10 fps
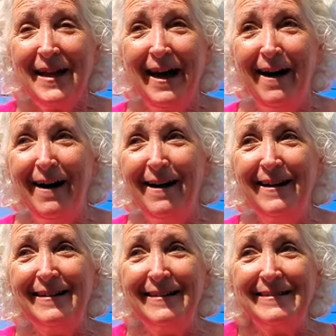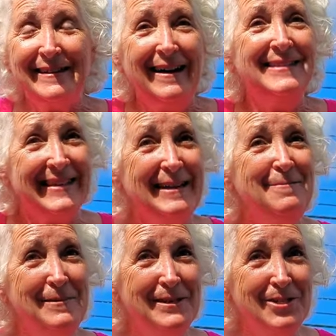uh, God's
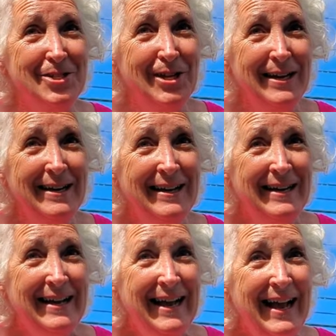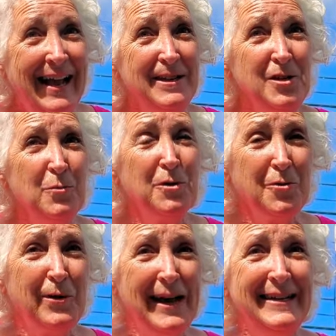image, and you were
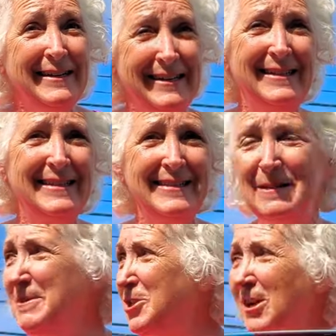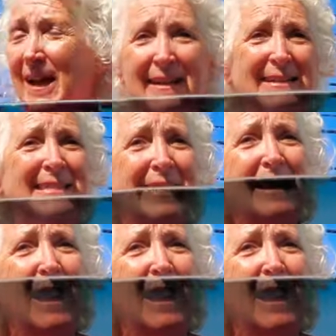created in His image and likeness, and